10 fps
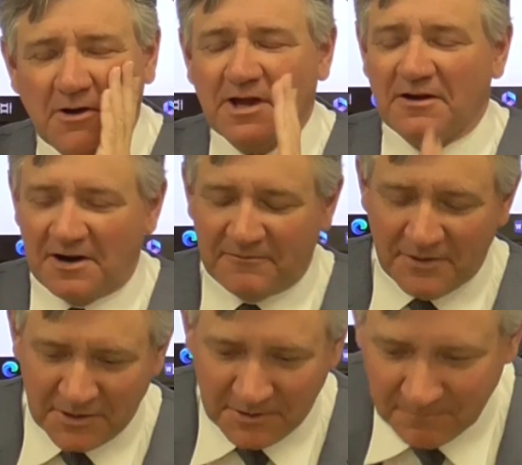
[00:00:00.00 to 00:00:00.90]
Okay, all right,
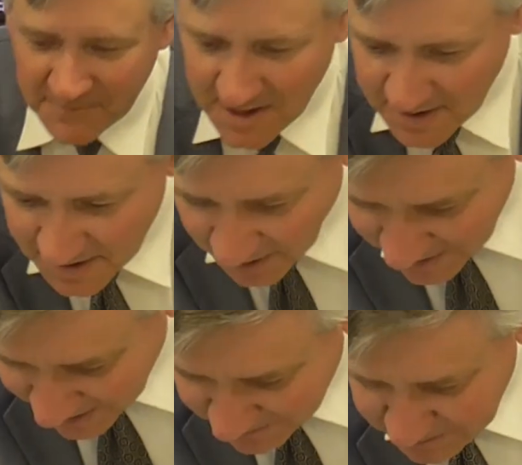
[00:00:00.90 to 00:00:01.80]
very good.
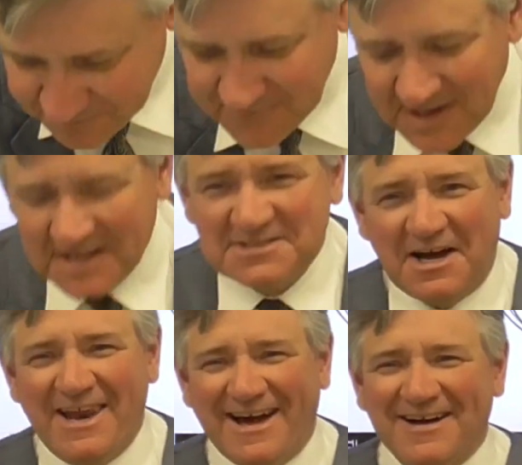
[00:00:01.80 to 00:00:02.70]
Okay, it's
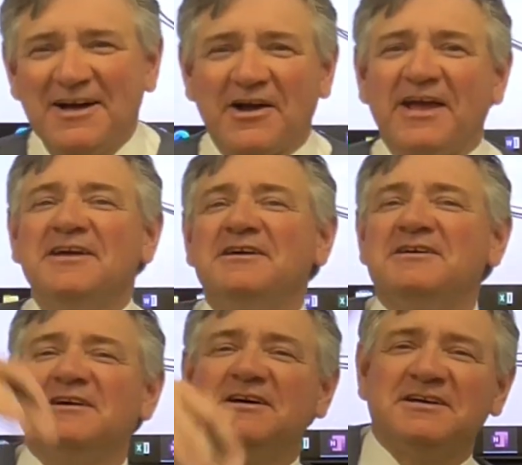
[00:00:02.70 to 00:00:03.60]
okay.
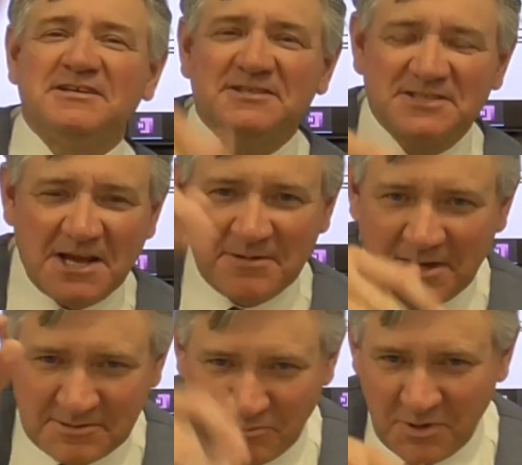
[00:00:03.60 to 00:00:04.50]
Jamie,
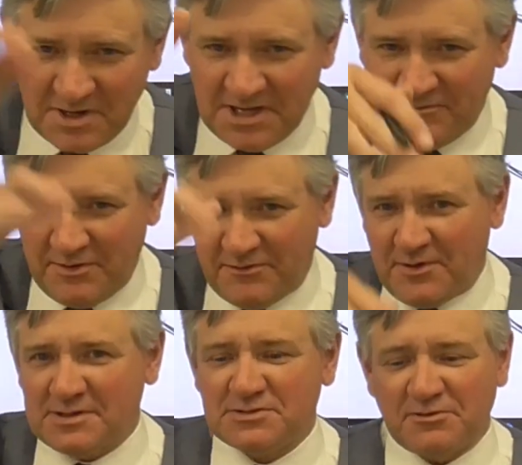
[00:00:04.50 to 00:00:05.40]
here we're going to give you a
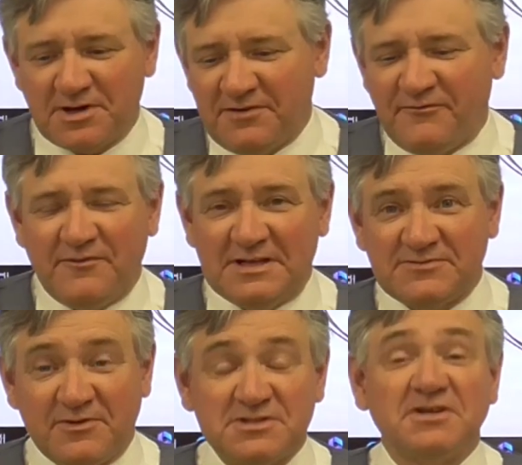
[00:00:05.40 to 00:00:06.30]
very short,
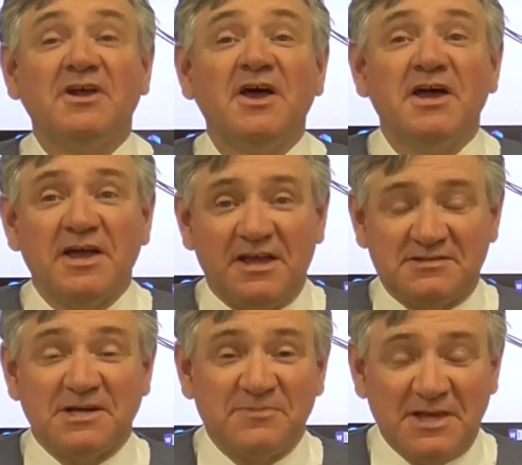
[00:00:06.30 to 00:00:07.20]
condensed version.
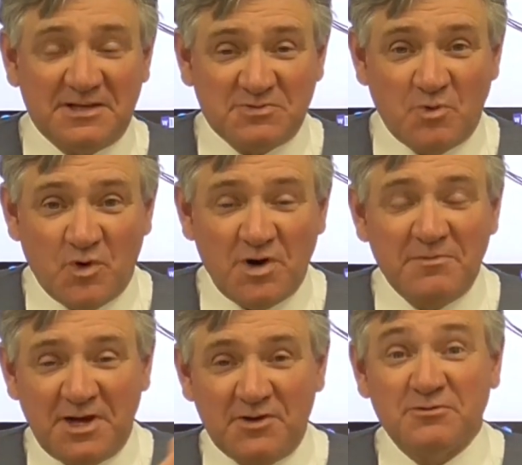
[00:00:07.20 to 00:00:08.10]
If something is
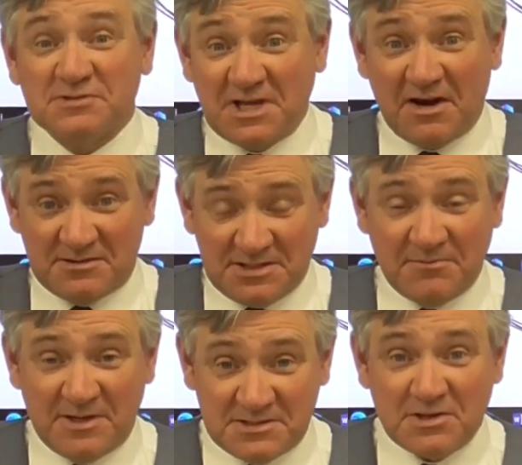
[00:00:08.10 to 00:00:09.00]
warm, it cools down. If
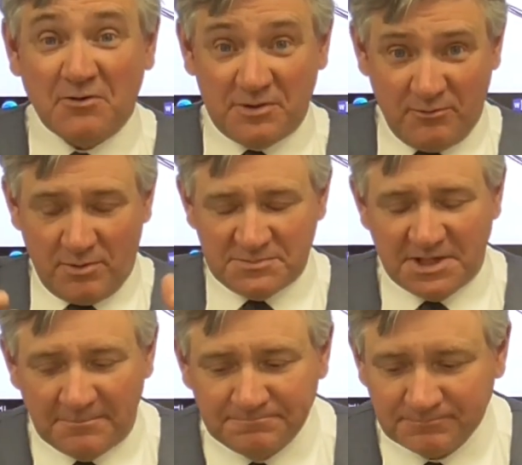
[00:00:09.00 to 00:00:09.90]
something's cold, it warms up.